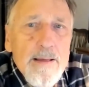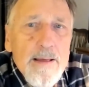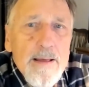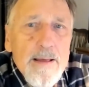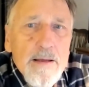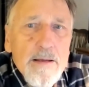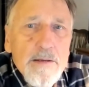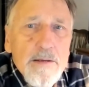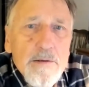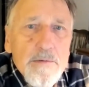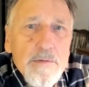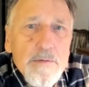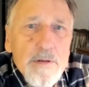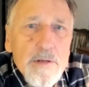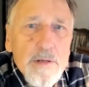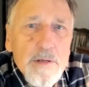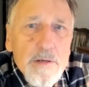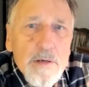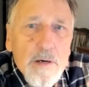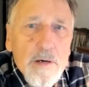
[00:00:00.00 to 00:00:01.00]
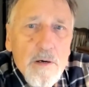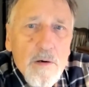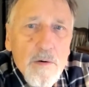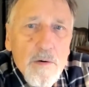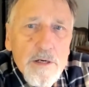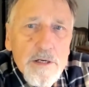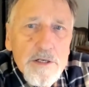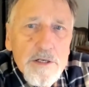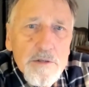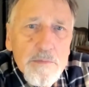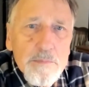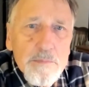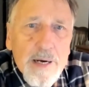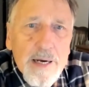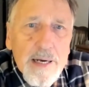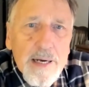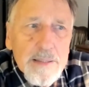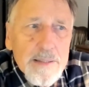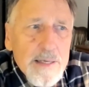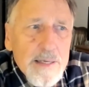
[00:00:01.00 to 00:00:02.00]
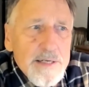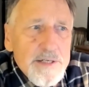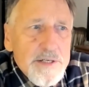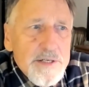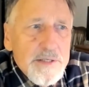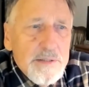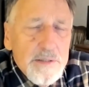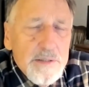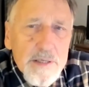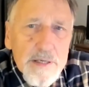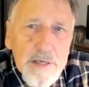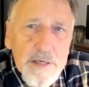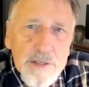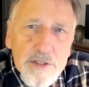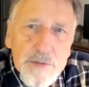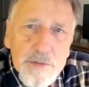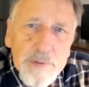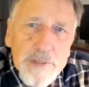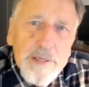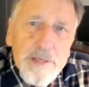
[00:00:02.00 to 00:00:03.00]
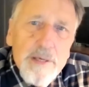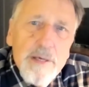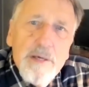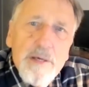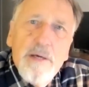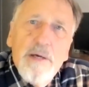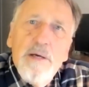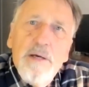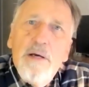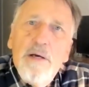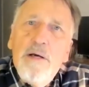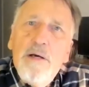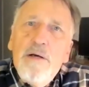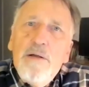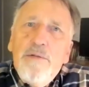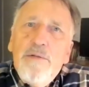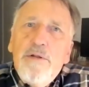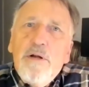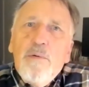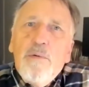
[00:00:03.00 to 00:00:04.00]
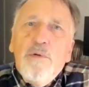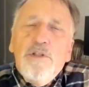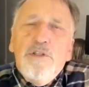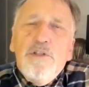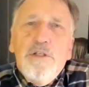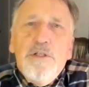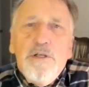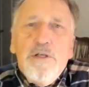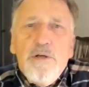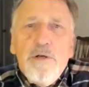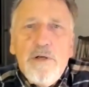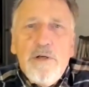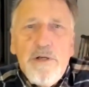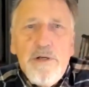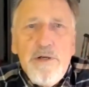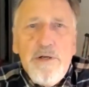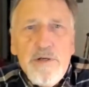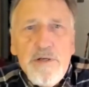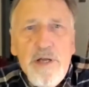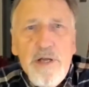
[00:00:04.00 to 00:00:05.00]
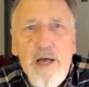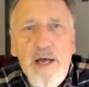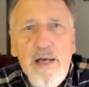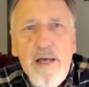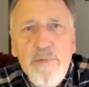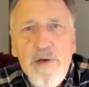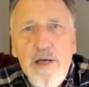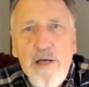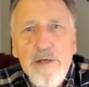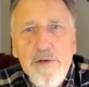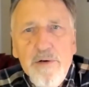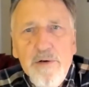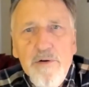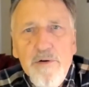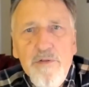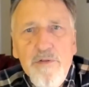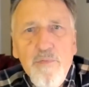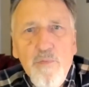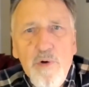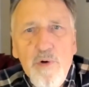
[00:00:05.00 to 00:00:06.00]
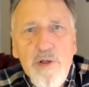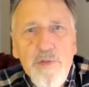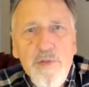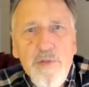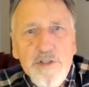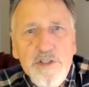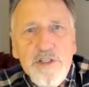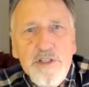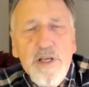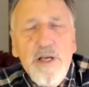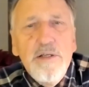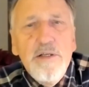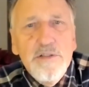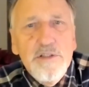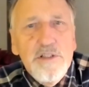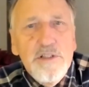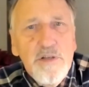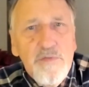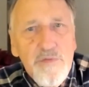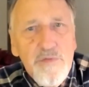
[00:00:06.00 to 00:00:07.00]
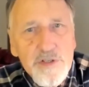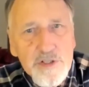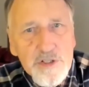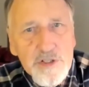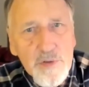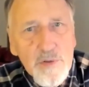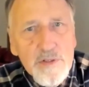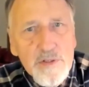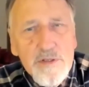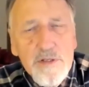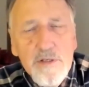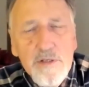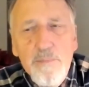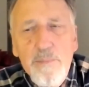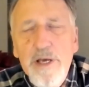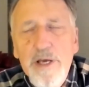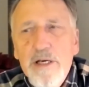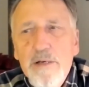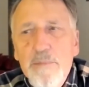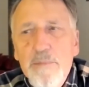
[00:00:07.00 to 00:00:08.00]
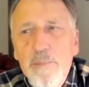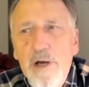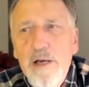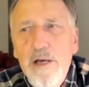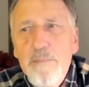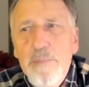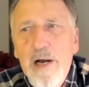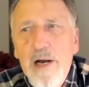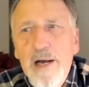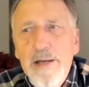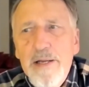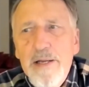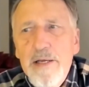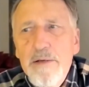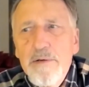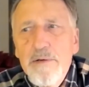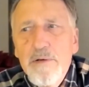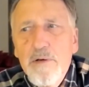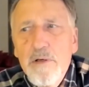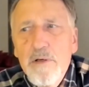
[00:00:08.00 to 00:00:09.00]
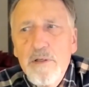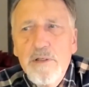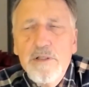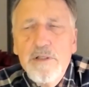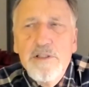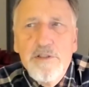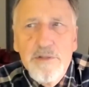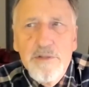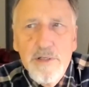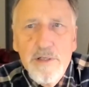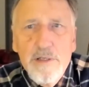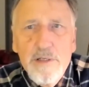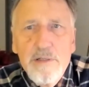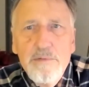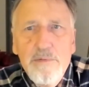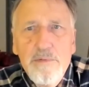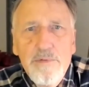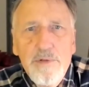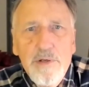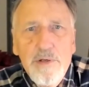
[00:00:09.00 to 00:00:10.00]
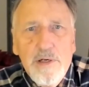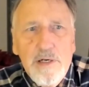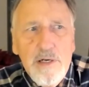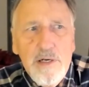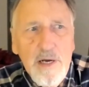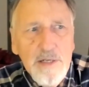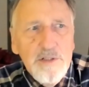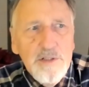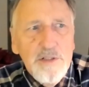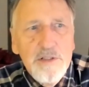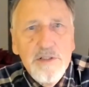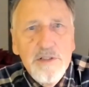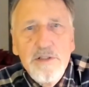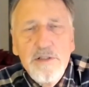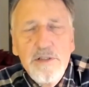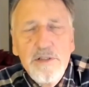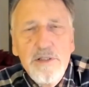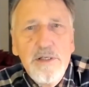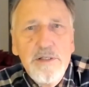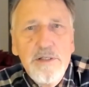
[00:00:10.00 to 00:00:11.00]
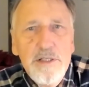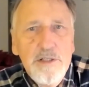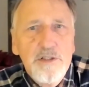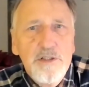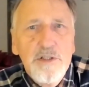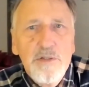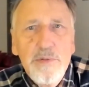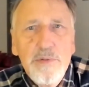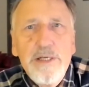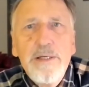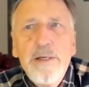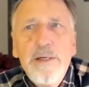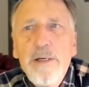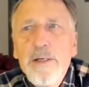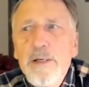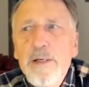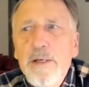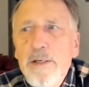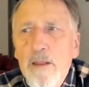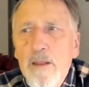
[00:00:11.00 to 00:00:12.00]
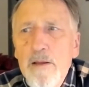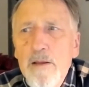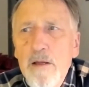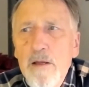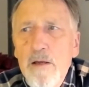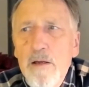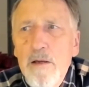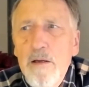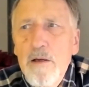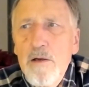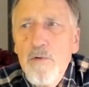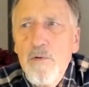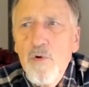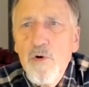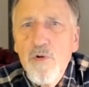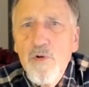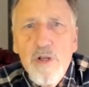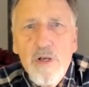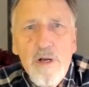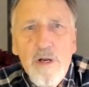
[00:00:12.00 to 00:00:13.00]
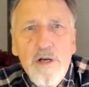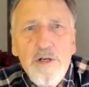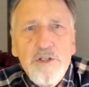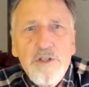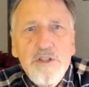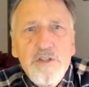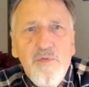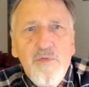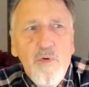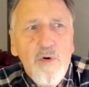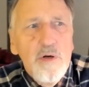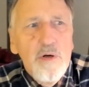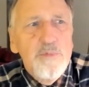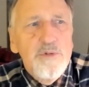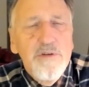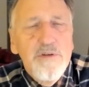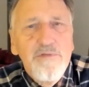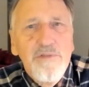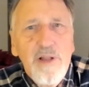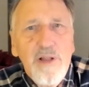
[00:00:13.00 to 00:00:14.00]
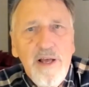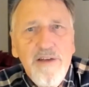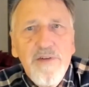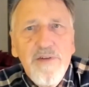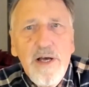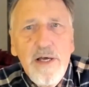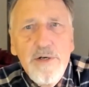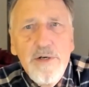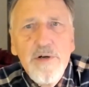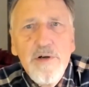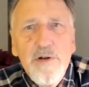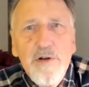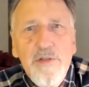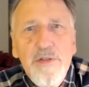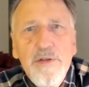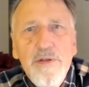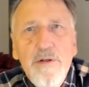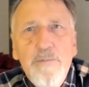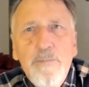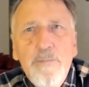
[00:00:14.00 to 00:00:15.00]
And according to biological history, there was an earlier time on Earth when the cells of the sort that make up my body, or at least their cousins in history, were the largest forms of life on Earth.